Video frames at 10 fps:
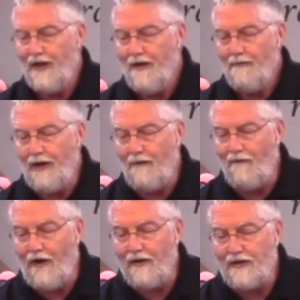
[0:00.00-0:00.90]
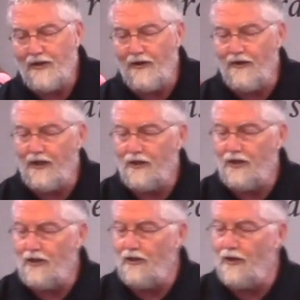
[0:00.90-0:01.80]
But I'm very certain that
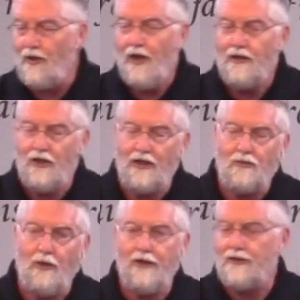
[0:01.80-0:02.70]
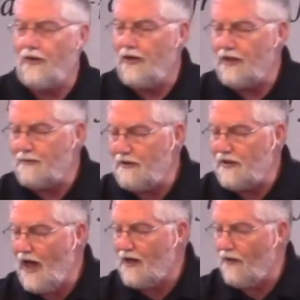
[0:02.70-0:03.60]
she knew, she as well as her husband
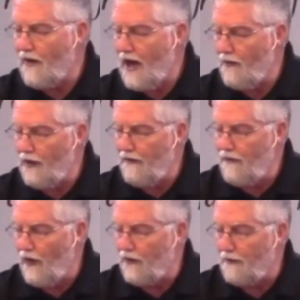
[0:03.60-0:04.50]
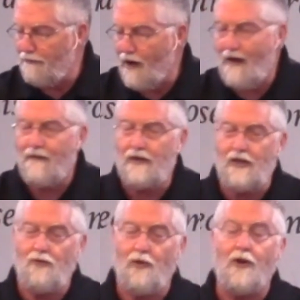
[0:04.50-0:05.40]
Zechariah would have known the
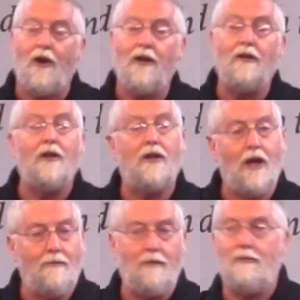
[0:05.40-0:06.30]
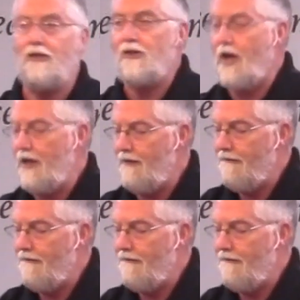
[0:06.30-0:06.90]
prophecies regarding the coming Messiah.